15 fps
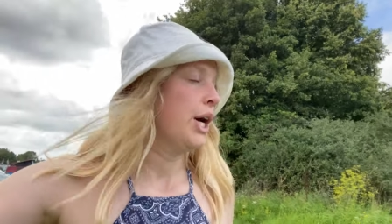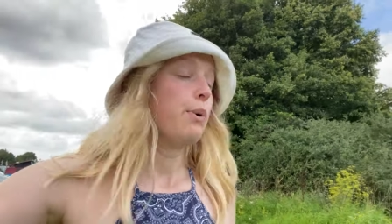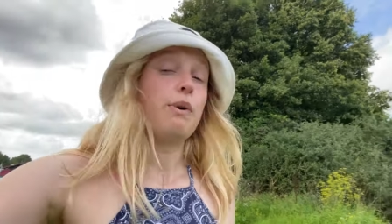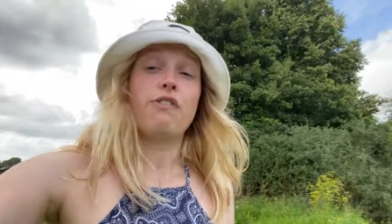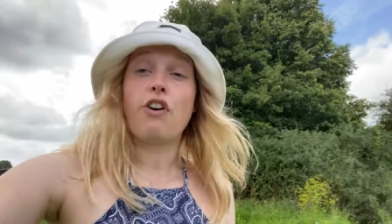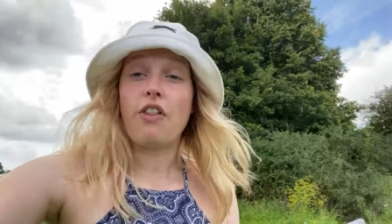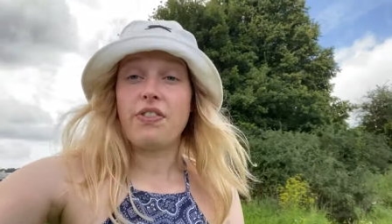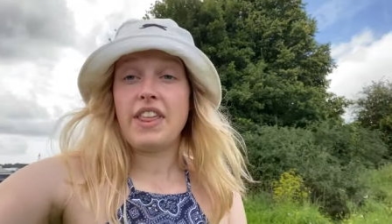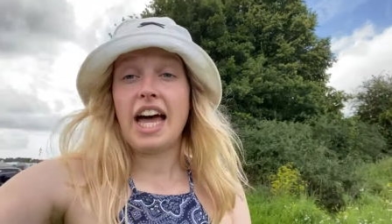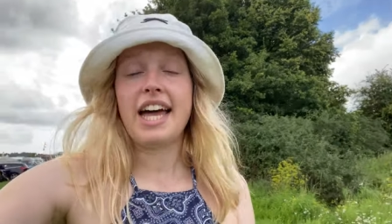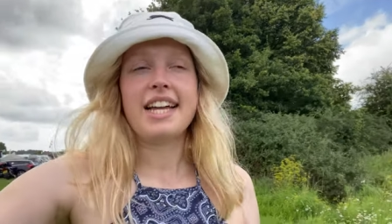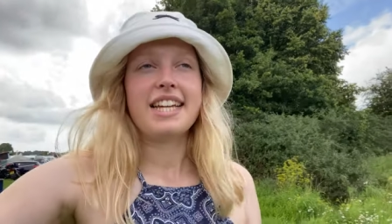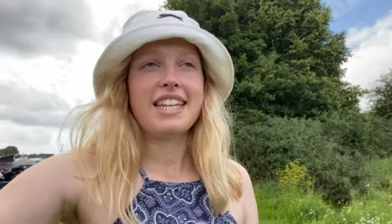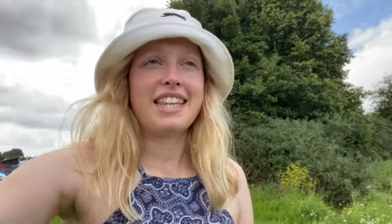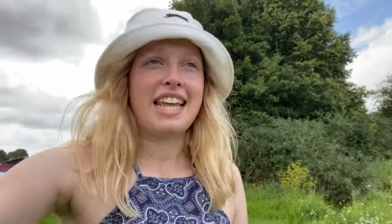we've got that
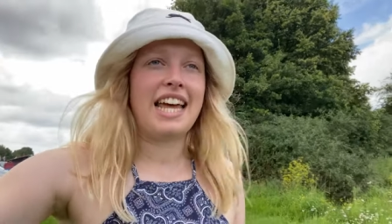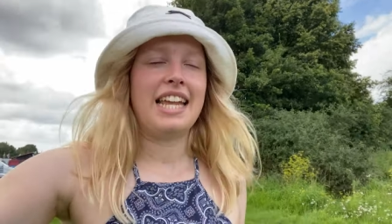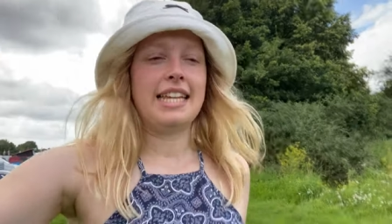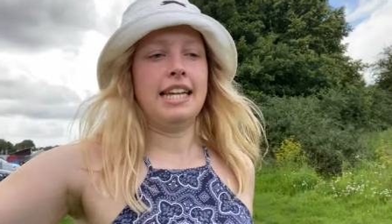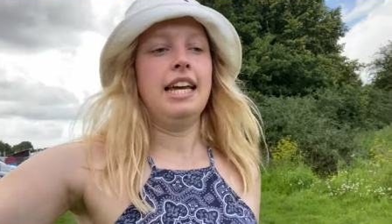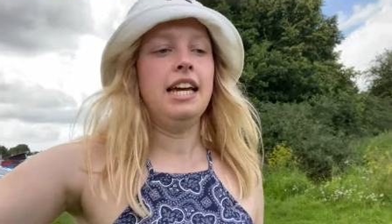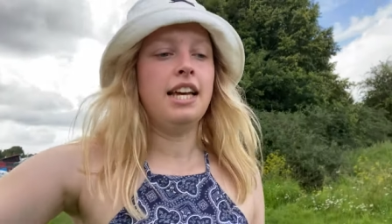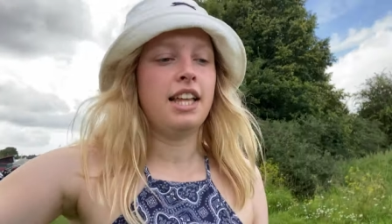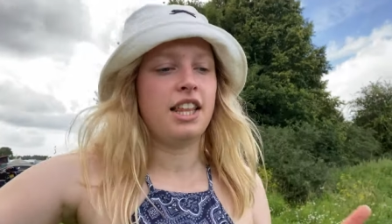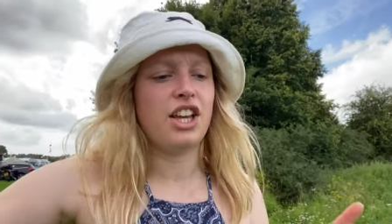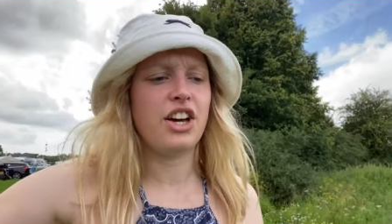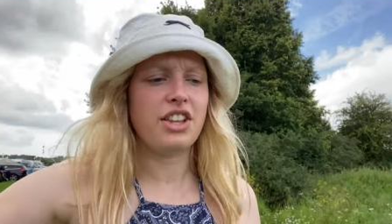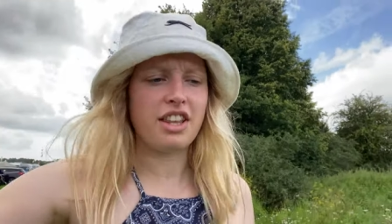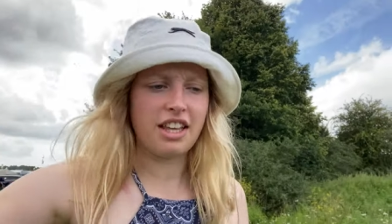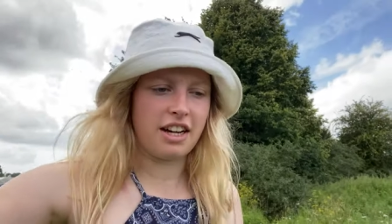and then the
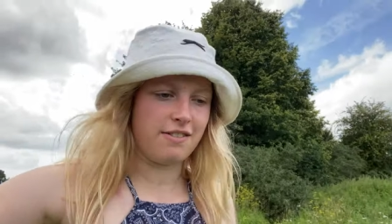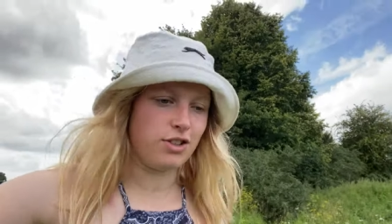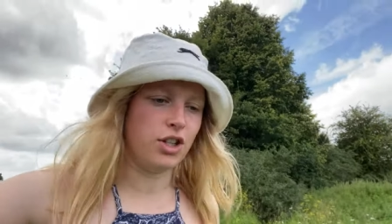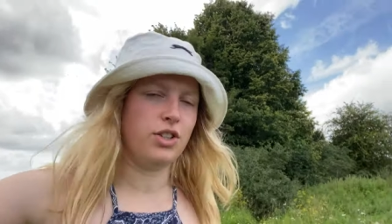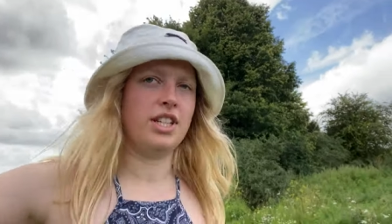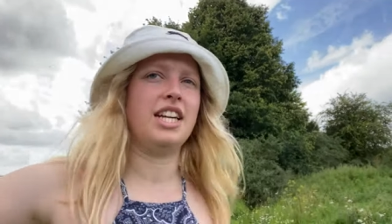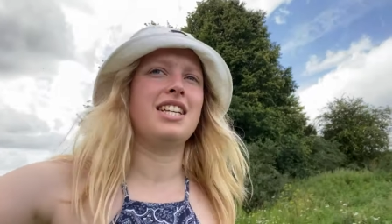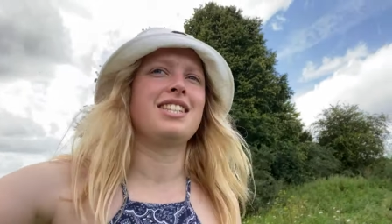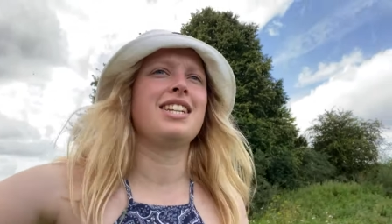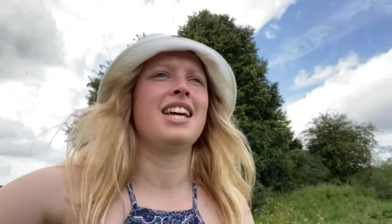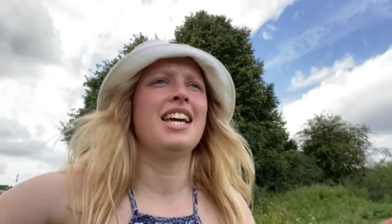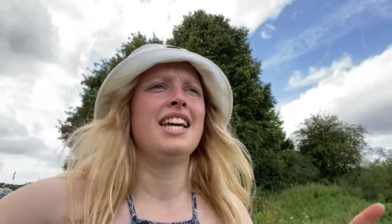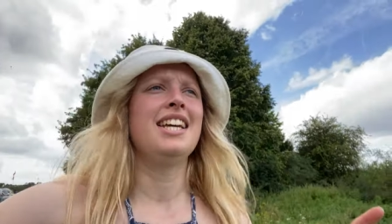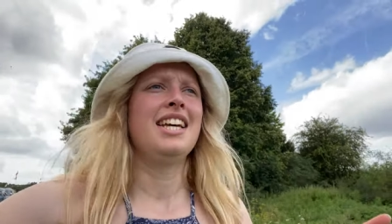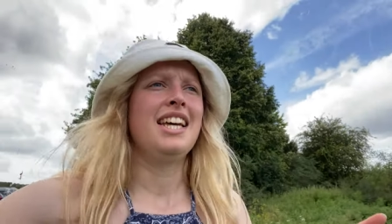other thing I've noticed
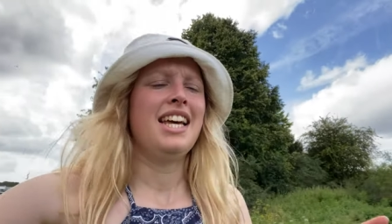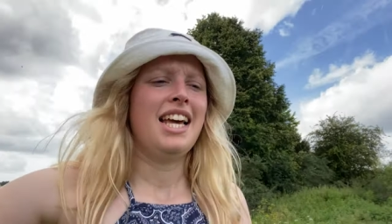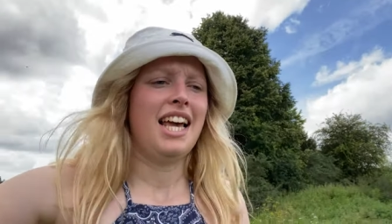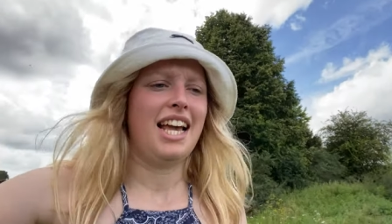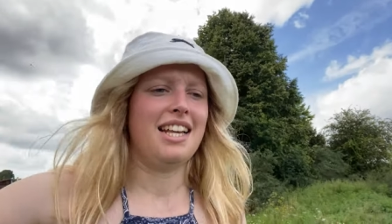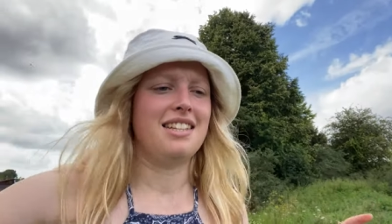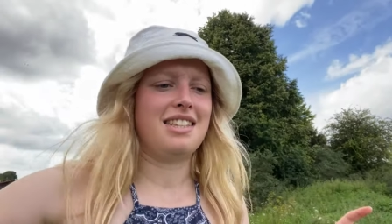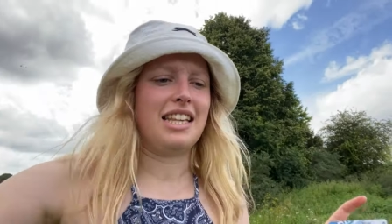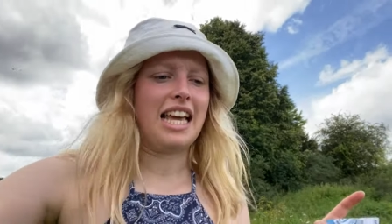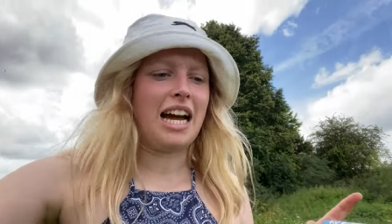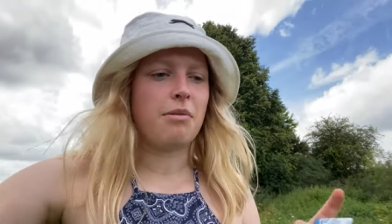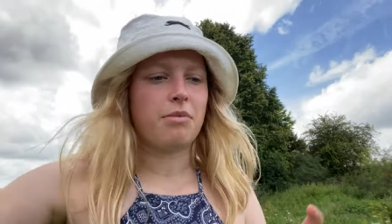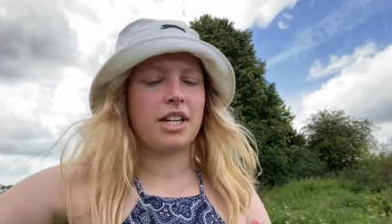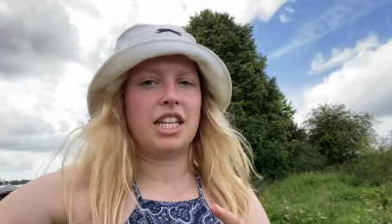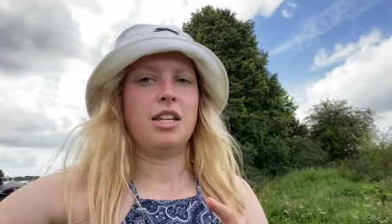is the
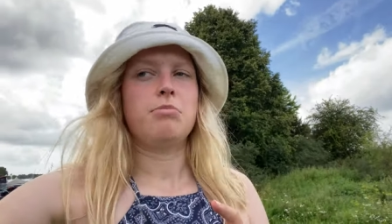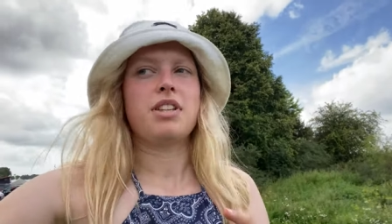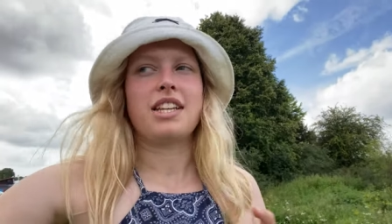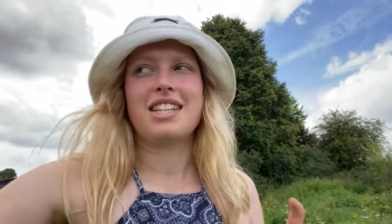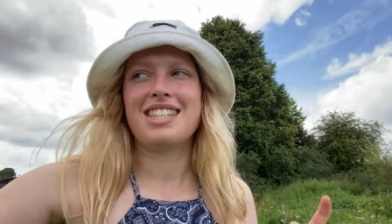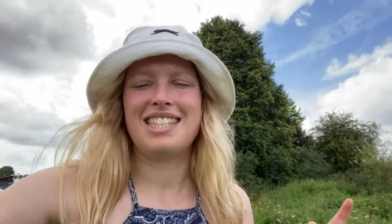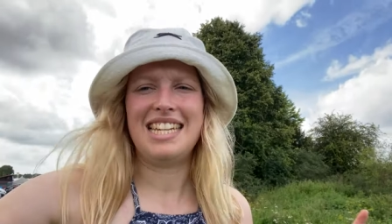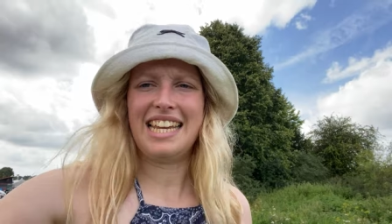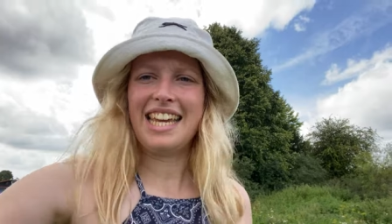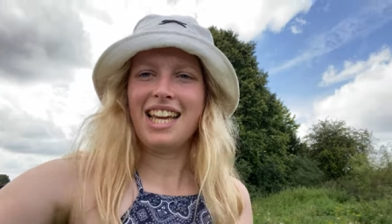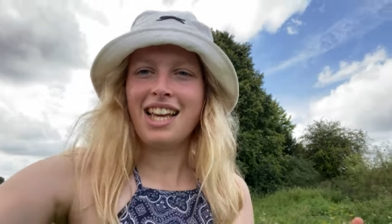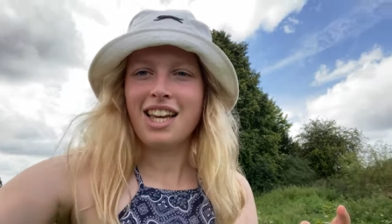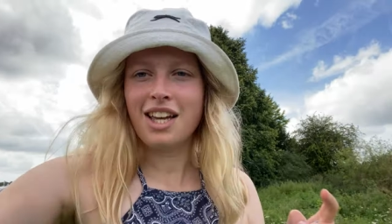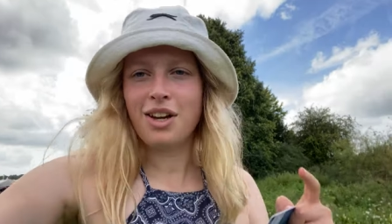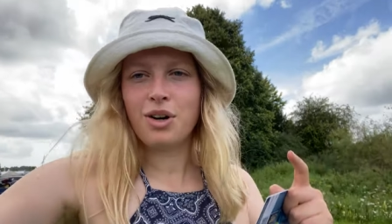camera keeps like
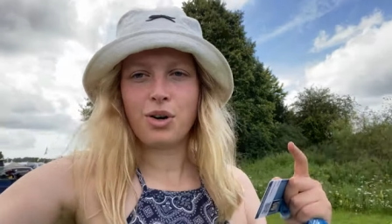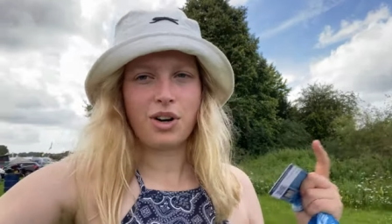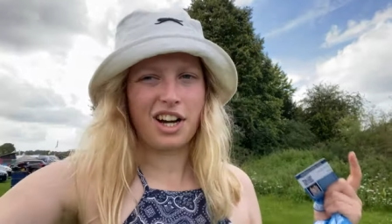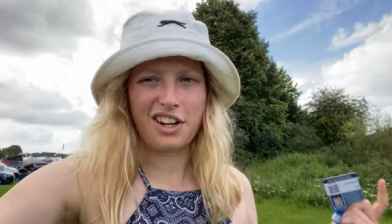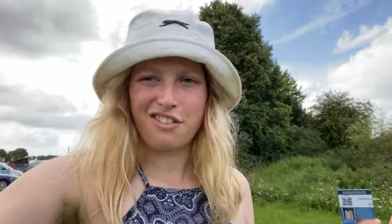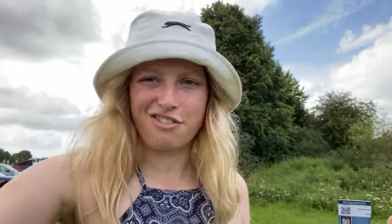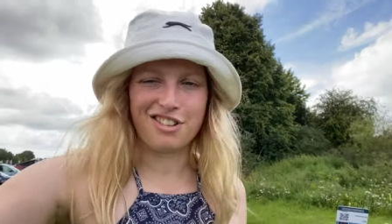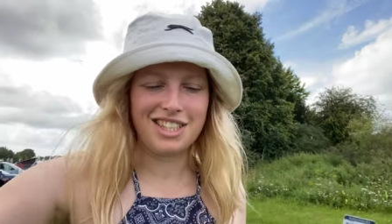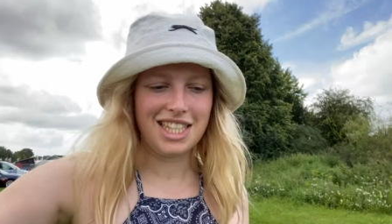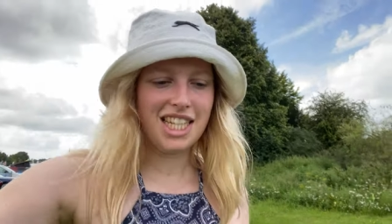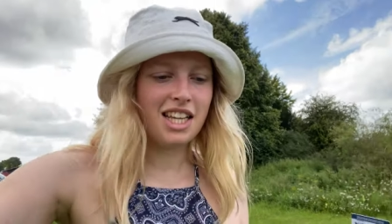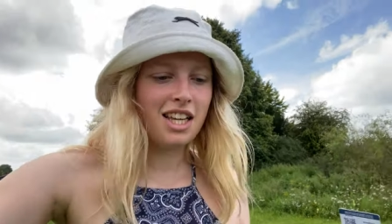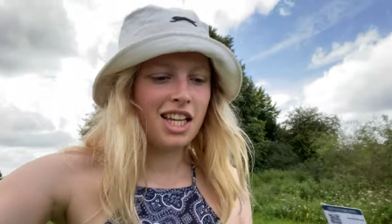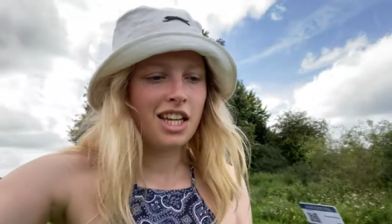sticking or kind of freezing.